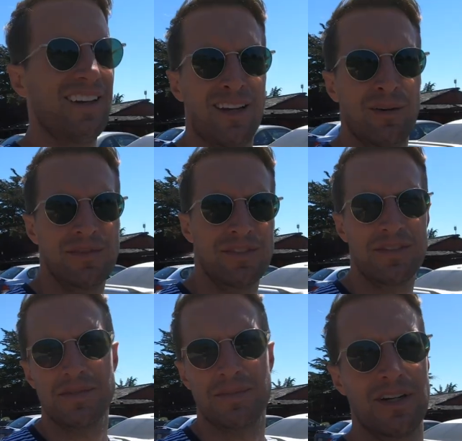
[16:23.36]
And we've
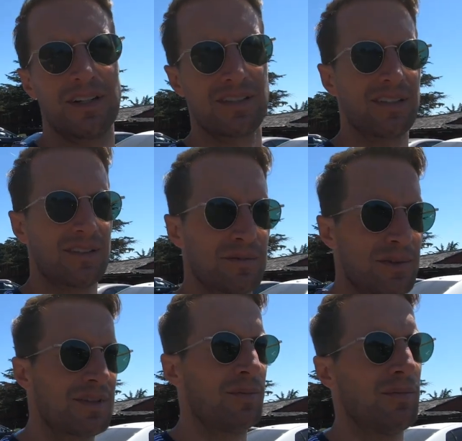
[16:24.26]
seen some cars along the
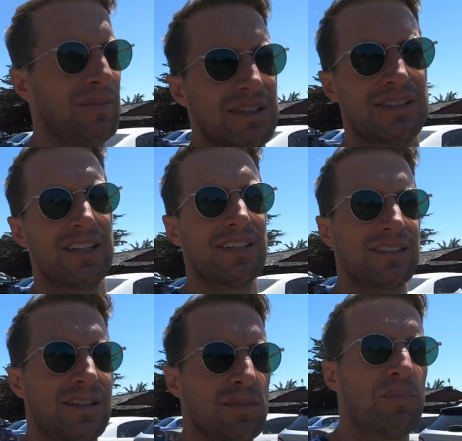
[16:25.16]
road, a couple
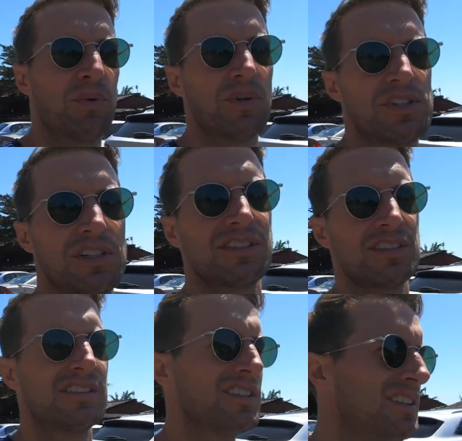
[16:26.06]
Mustangs, a couple
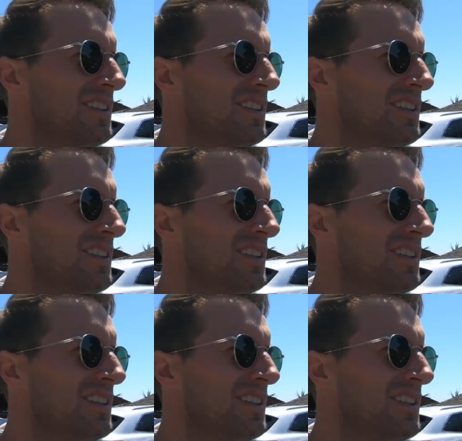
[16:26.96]
Porsches.